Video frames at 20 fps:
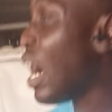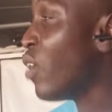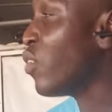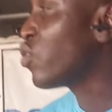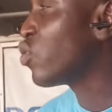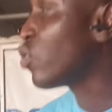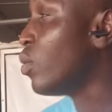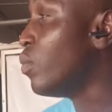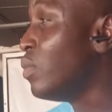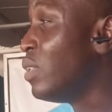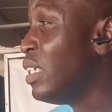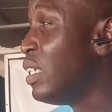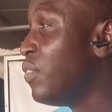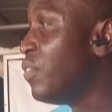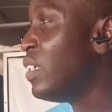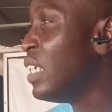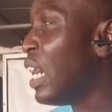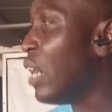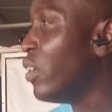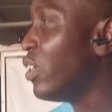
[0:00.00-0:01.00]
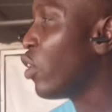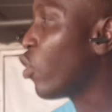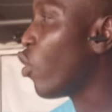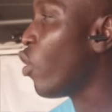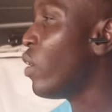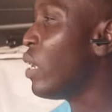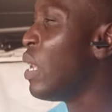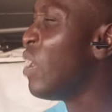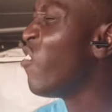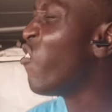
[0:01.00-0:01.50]
have some DVR, they
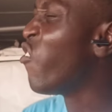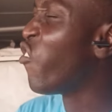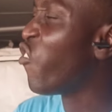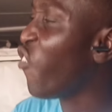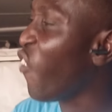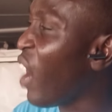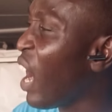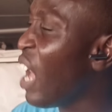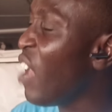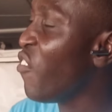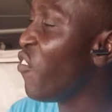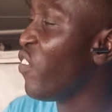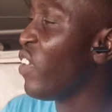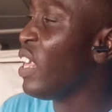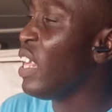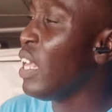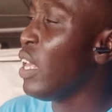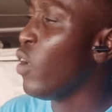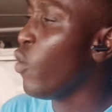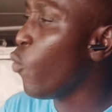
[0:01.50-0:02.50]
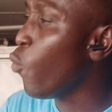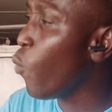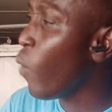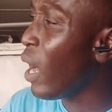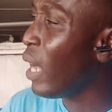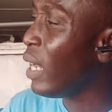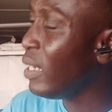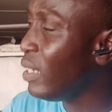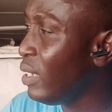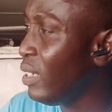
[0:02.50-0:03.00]
call them 5-in-1
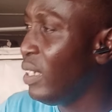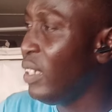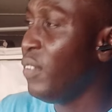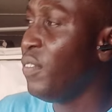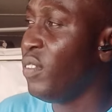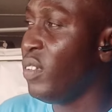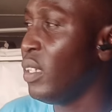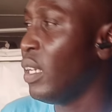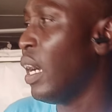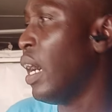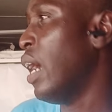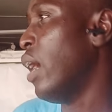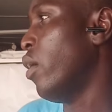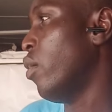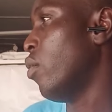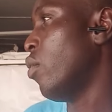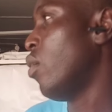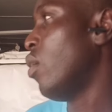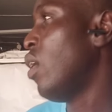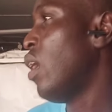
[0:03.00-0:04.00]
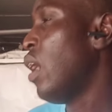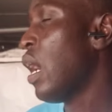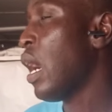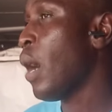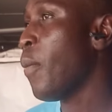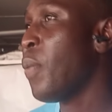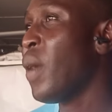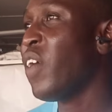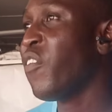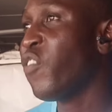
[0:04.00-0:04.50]

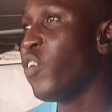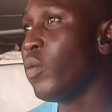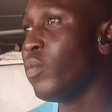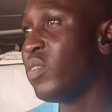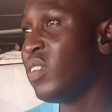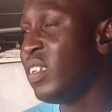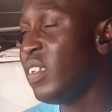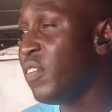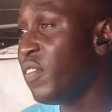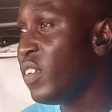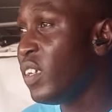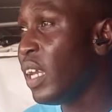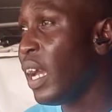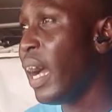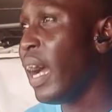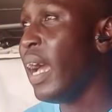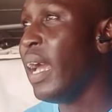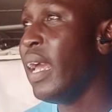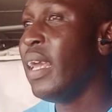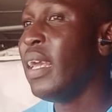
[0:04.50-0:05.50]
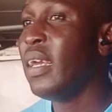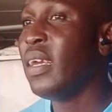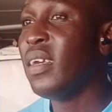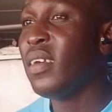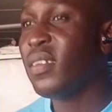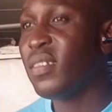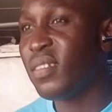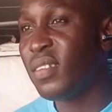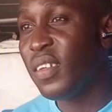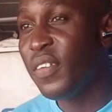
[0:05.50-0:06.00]
DVR. Apart from TVR,
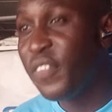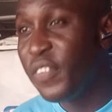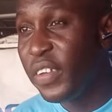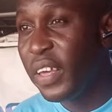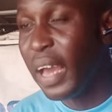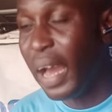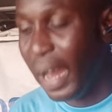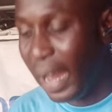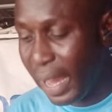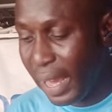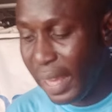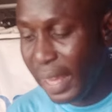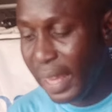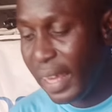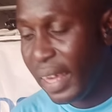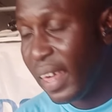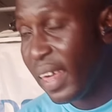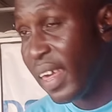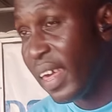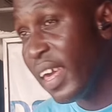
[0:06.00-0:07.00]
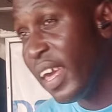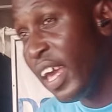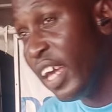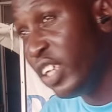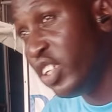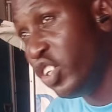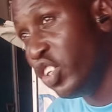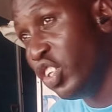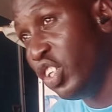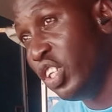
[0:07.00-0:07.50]
CVR,
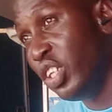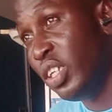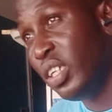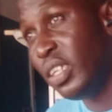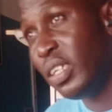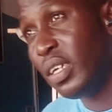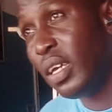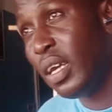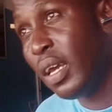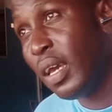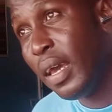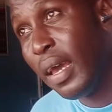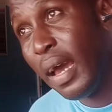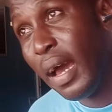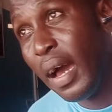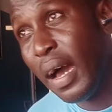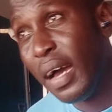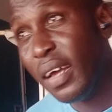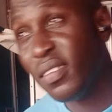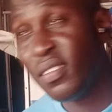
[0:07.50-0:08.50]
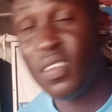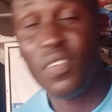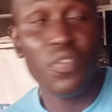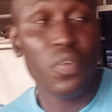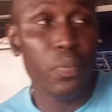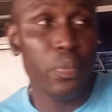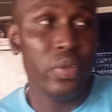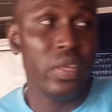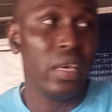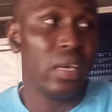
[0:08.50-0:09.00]
AHD, and
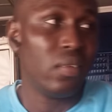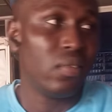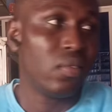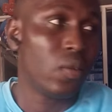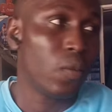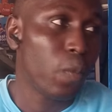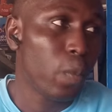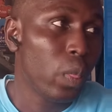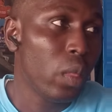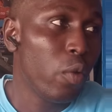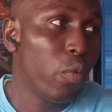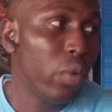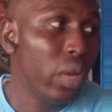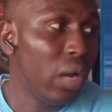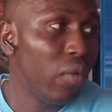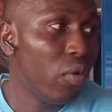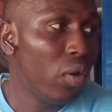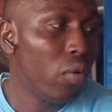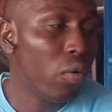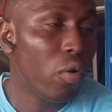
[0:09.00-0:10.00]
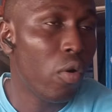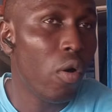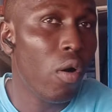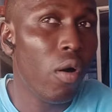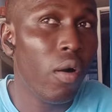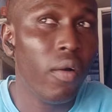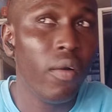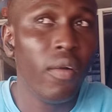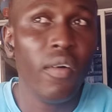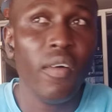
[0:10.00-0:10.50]
CVBS, we have what we
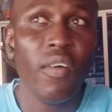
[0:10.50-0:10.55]
call